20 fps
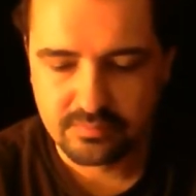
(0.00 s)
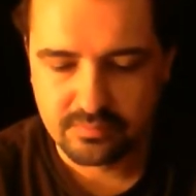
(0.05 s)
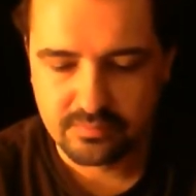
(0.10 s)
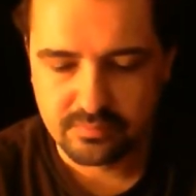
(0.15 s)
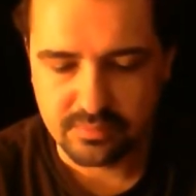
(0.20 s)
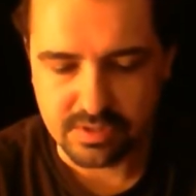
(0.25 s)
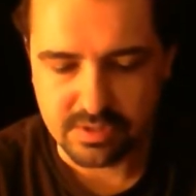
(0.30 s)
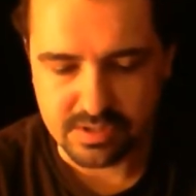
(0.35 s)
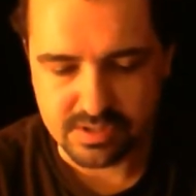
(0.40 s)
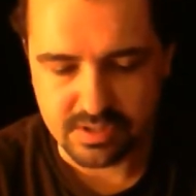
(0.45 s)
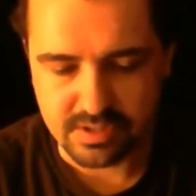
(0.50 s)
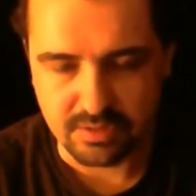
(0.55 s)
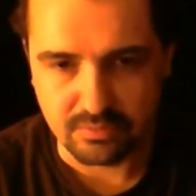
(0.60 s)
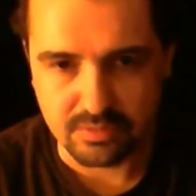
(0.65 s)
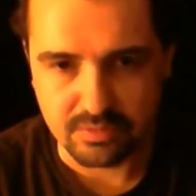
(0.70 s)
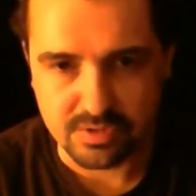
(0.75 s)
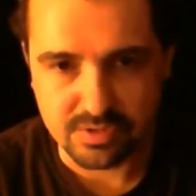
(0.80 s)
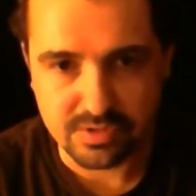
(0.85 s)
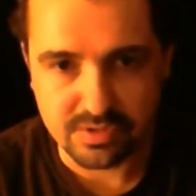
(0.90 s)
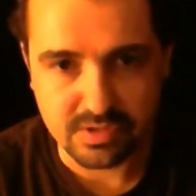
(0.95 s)
The stout
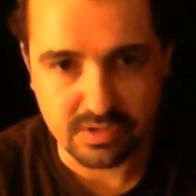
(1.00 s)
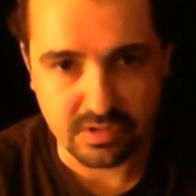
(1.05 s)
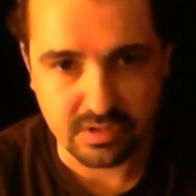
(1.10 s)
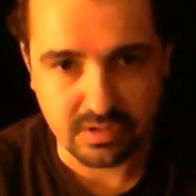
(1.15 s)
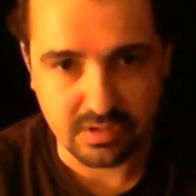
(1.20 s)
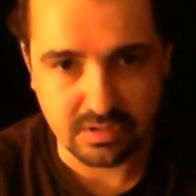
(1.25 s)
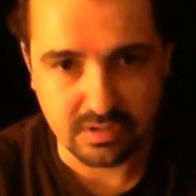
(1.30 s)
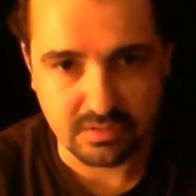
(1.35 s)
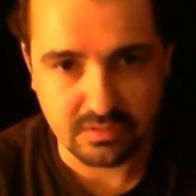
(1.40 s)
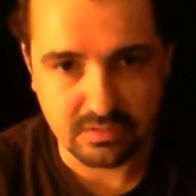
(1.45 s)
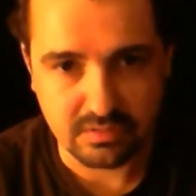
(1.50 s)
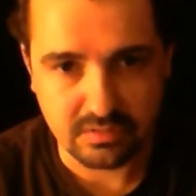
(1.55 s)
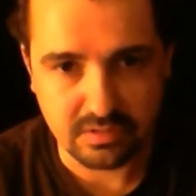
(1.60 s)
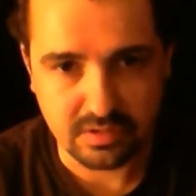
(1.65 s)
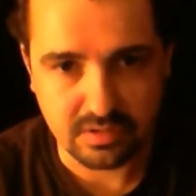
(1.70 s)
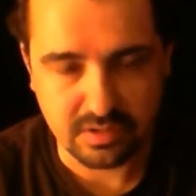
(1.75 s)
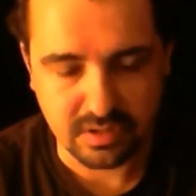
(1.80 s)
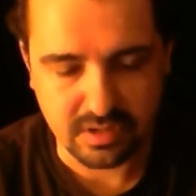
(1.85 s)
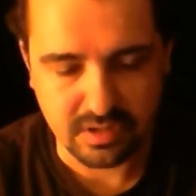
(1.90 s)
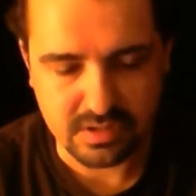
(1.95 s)
was, I
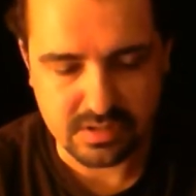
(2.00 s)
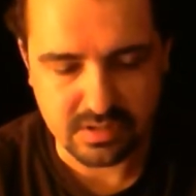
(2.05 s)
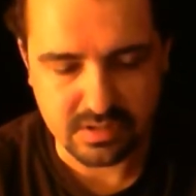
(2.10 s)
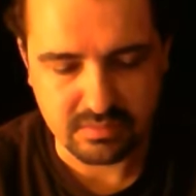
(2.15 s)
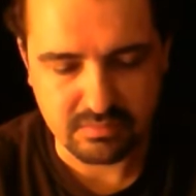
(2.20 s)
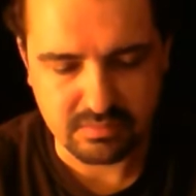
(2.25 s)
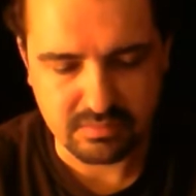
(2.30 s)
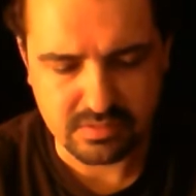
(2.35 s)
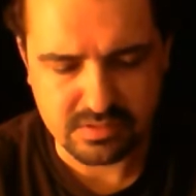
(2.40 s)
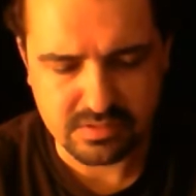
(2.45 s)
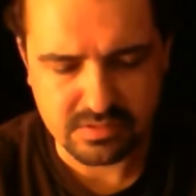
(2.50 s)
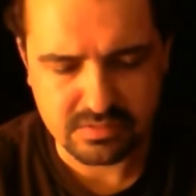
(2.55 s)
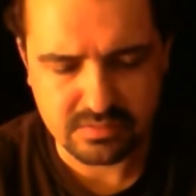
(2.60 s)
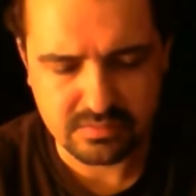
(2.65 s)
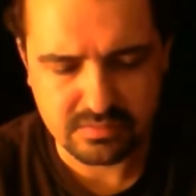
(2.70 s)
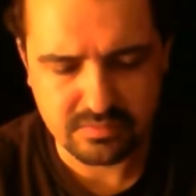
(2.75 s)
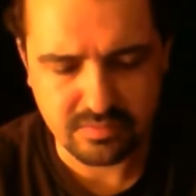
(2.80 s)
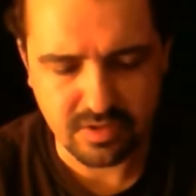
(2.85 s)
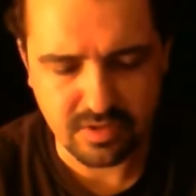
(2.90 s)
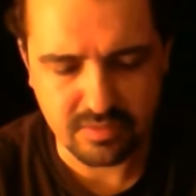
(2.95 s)
think I said it
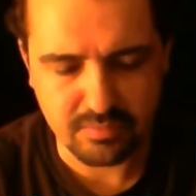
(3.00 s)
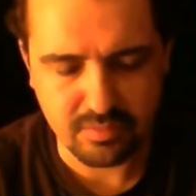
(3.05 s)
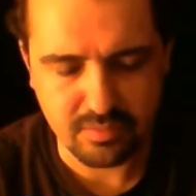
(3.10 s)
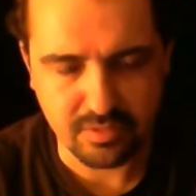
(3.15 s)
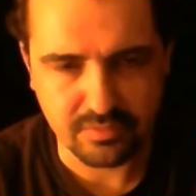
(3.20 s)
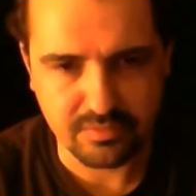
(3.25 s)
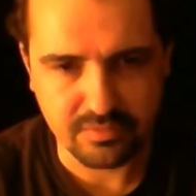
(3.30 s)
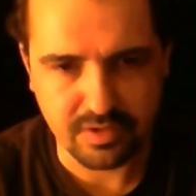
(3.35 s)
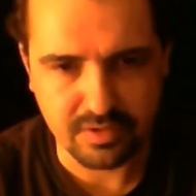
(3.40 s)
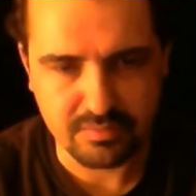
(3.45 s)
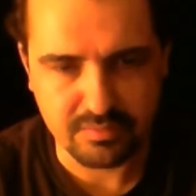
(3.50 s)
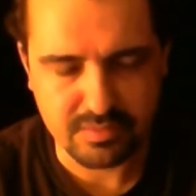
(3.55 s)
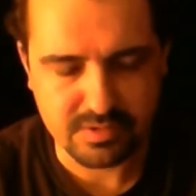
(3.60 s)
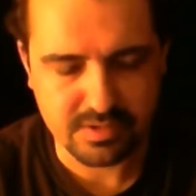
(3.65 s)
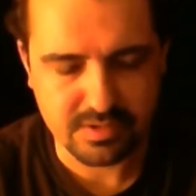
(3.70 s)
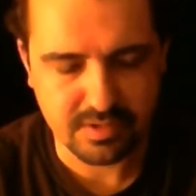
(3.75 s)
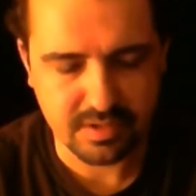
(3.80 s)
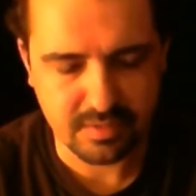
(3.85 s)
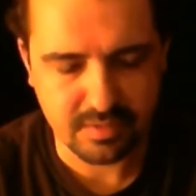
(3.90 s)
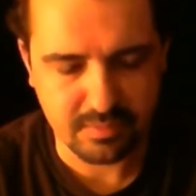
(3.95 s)
was 5.5%
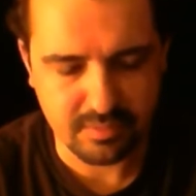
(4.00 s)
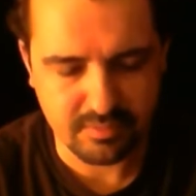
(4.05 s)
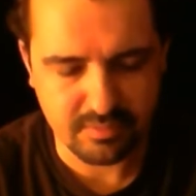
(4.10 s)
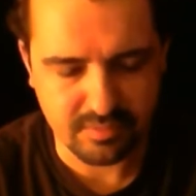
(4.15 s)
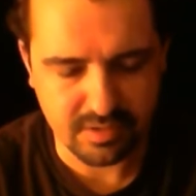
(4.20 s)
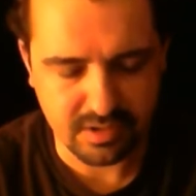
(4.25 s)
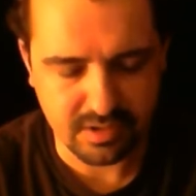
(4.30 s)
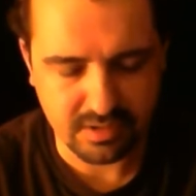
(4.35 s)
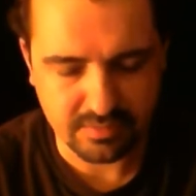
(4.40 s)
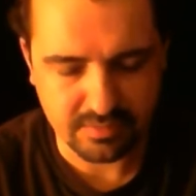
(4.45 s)
ABV.